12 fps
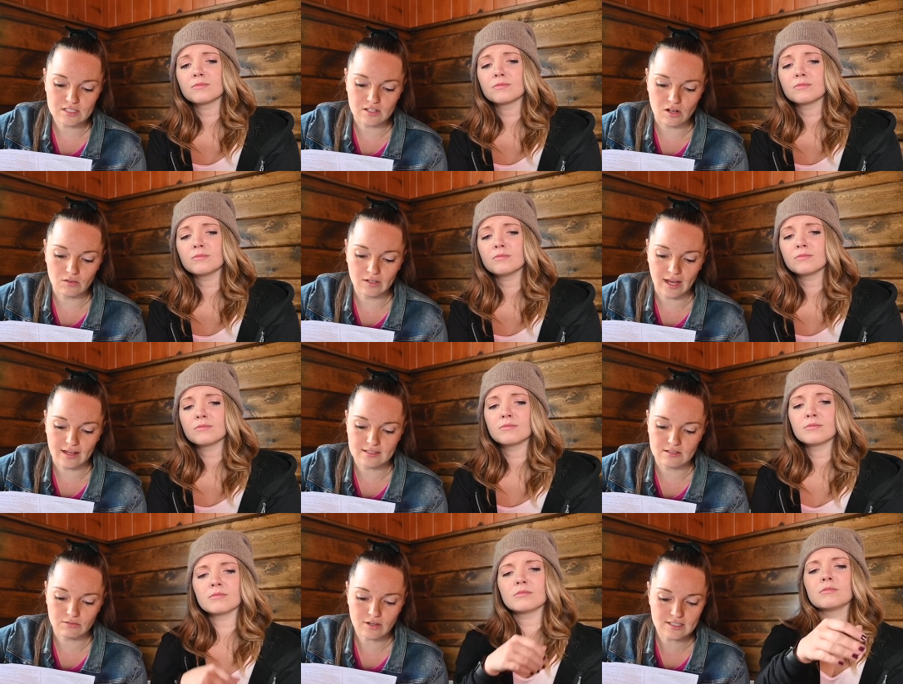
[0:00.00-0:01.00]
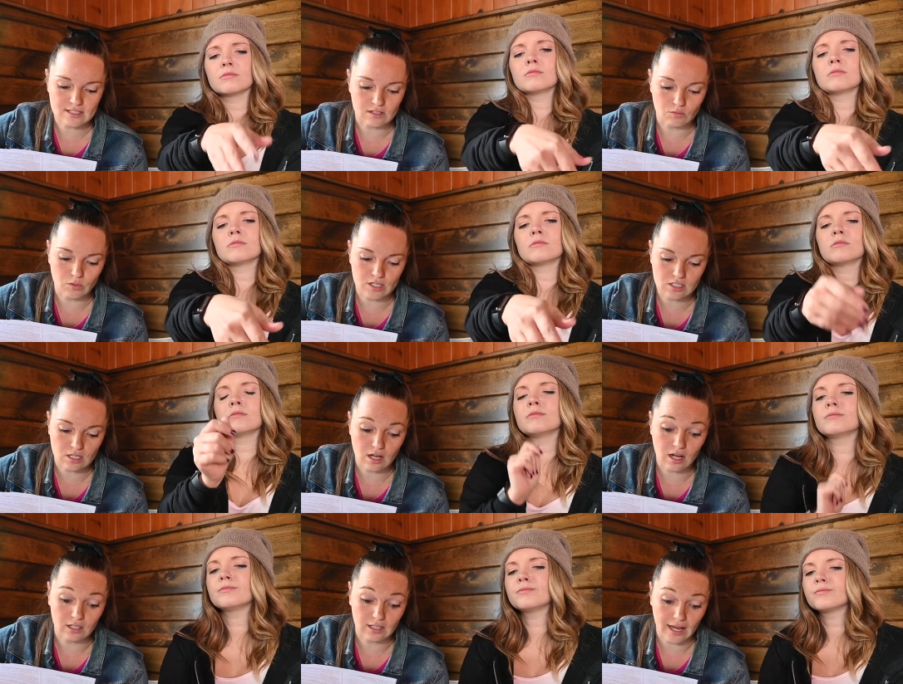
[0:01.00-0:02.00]
Speaker 1: stone cast of resin, which
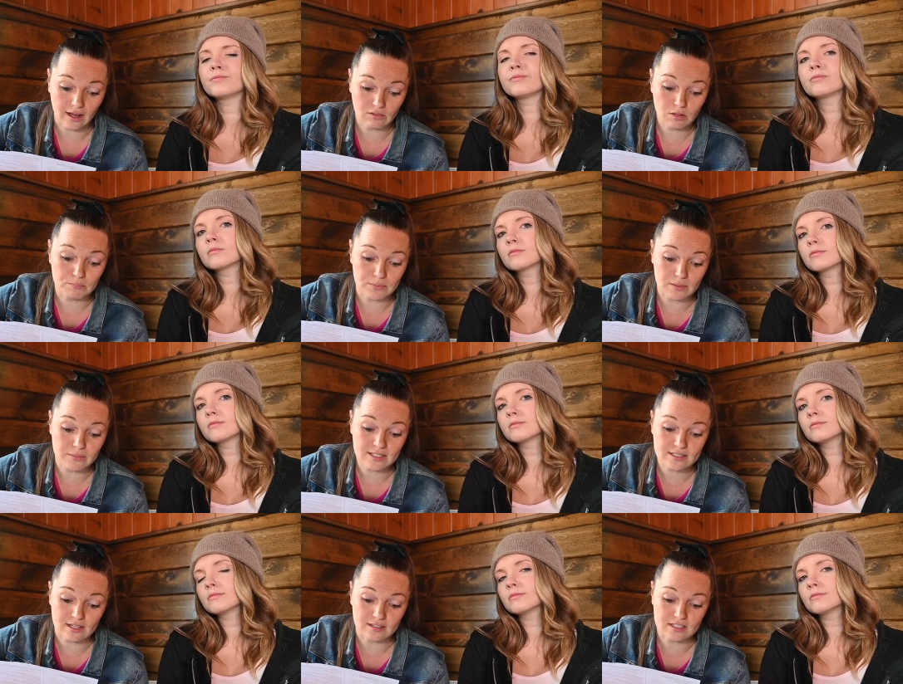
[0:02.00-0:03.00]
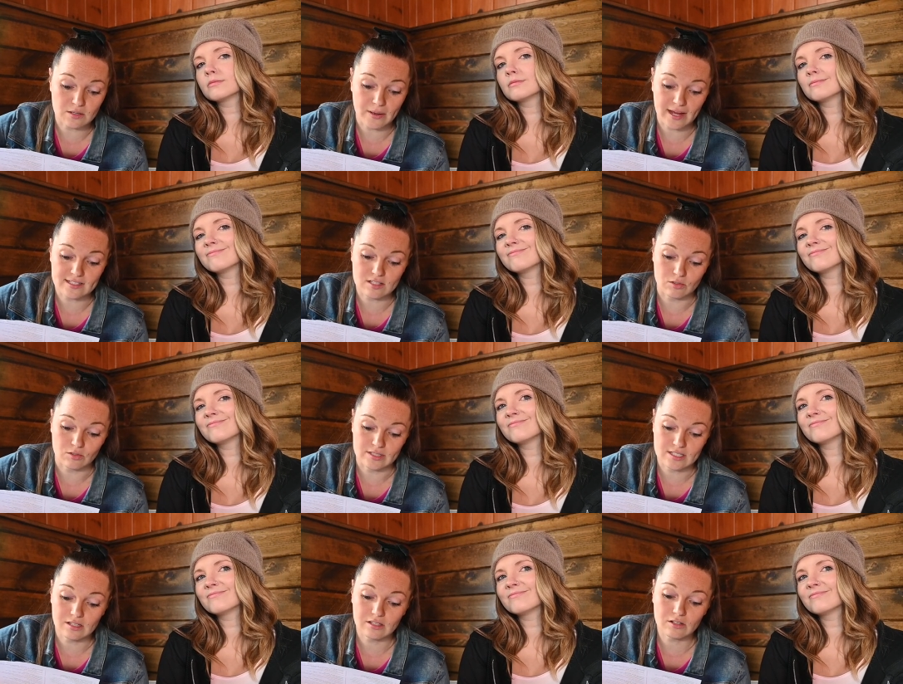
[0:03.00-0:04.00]
allowed the beaming sun to pass through
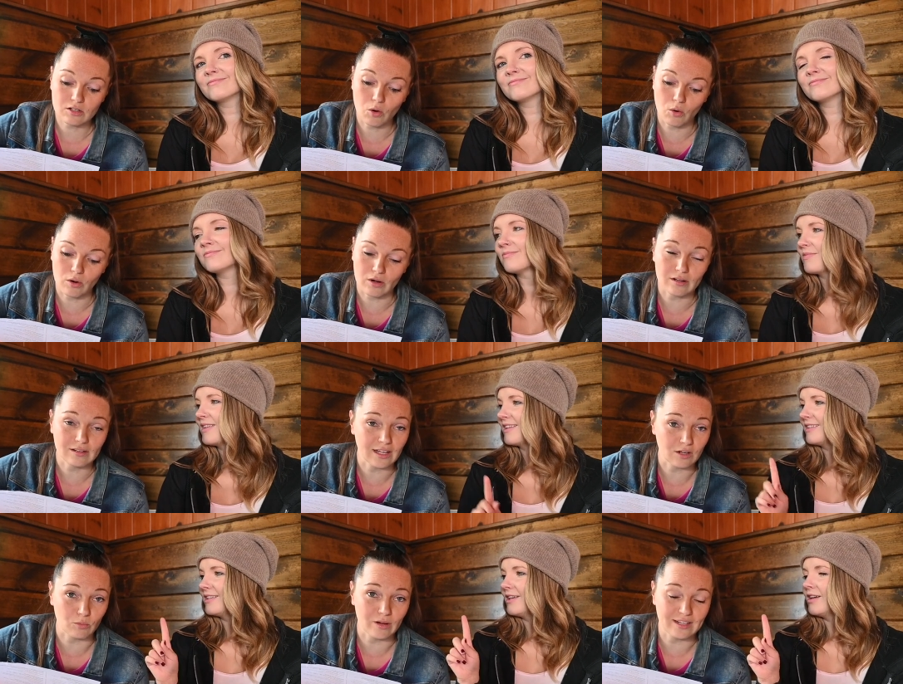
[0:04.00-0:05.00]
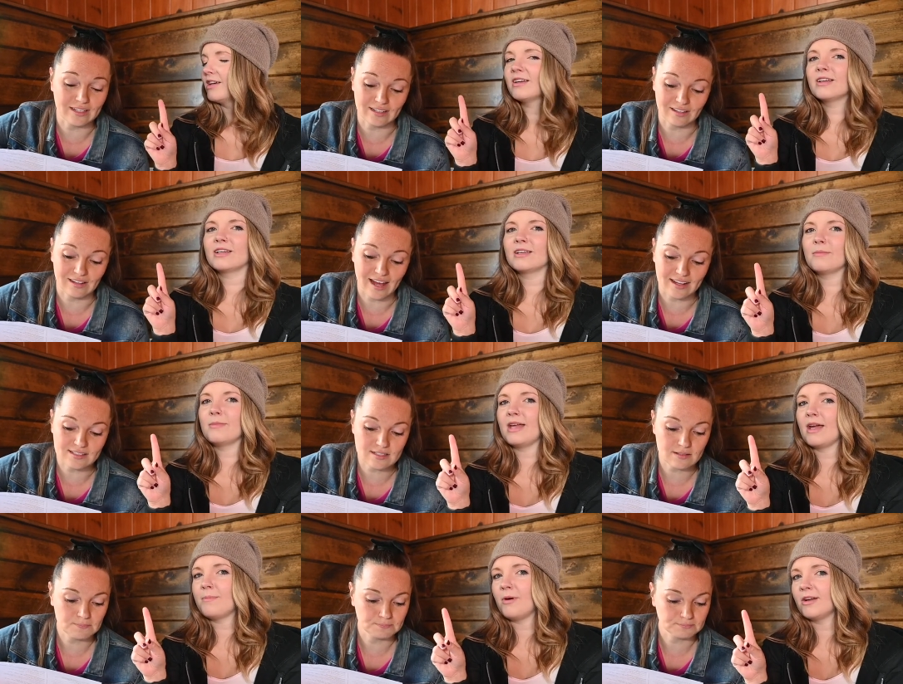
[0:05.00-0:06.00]
its clear core like radiant glass.
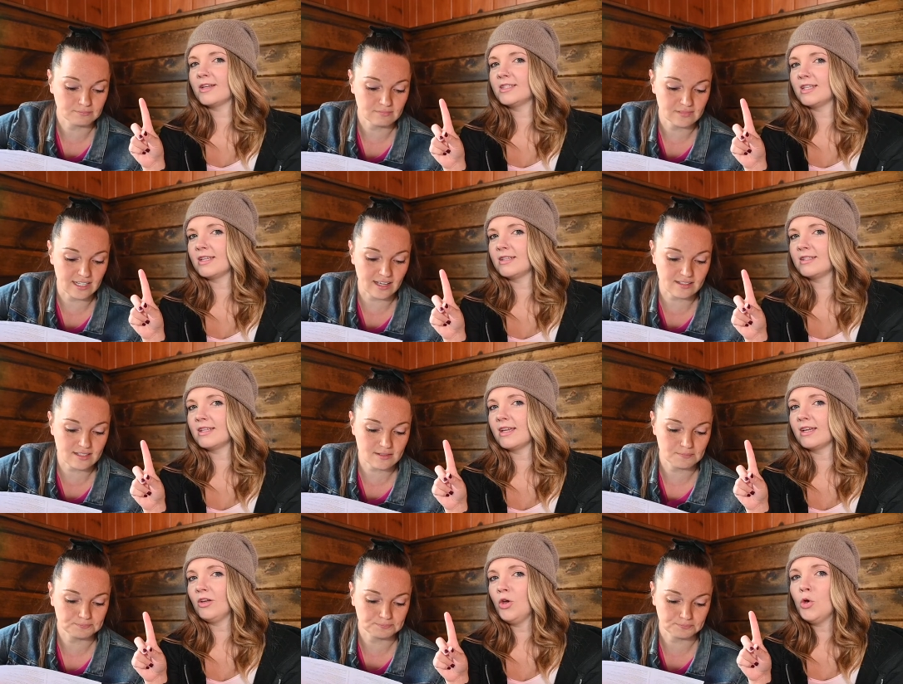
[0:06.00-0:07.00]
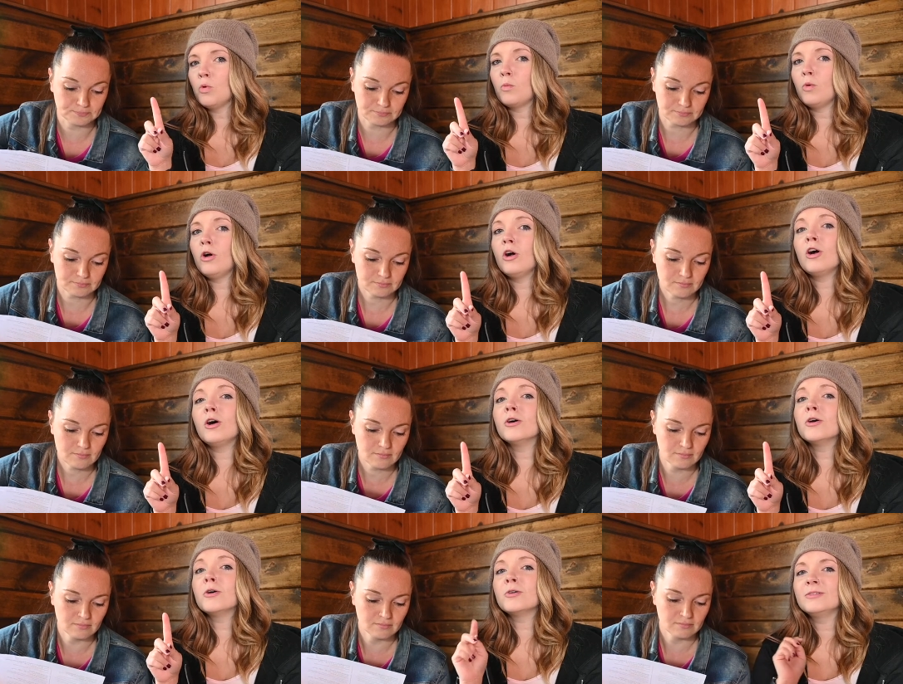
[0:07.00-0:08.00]
May
Speaker 2: I pause and yes. sing,
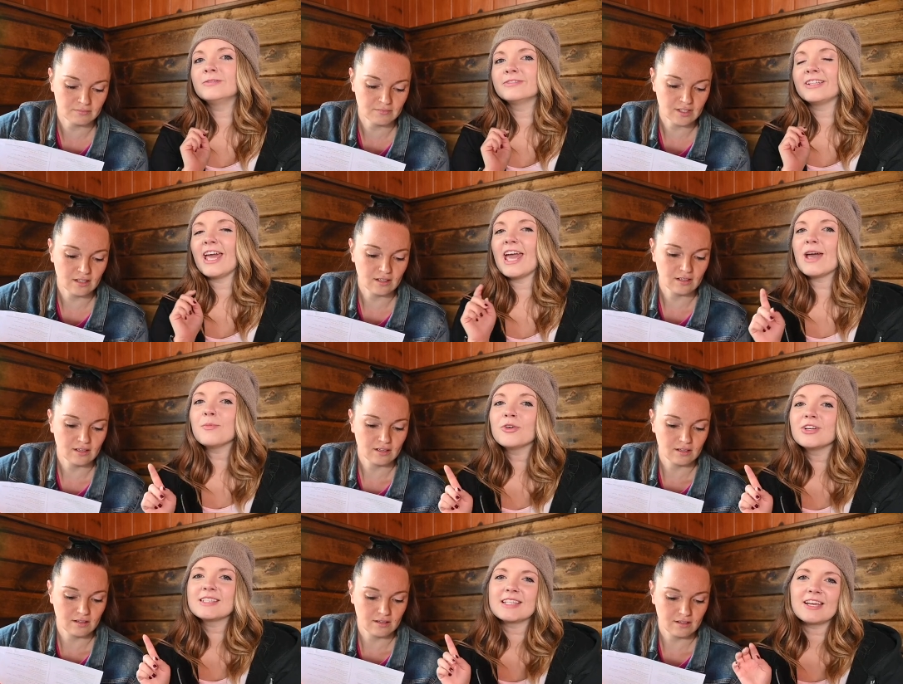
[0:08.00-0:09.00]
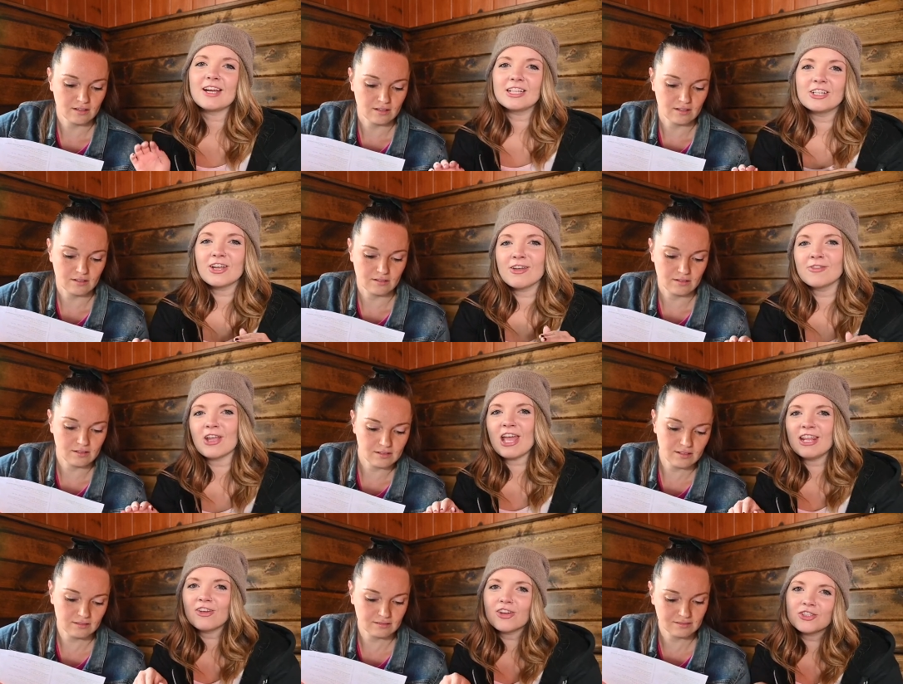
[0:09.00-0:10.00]
Whoa, Amber is the color of your
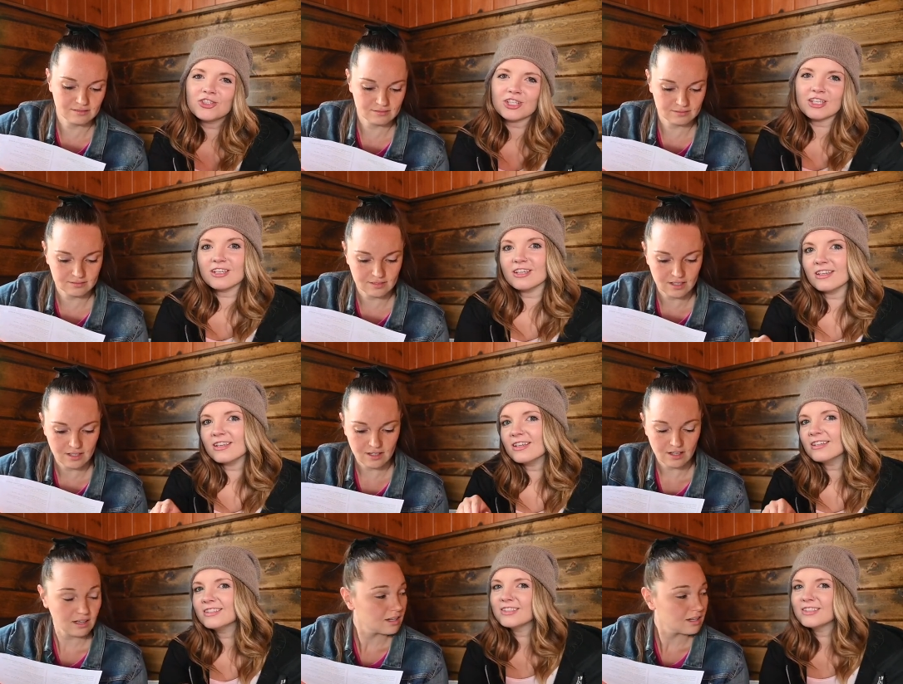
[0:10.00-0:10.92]
energy.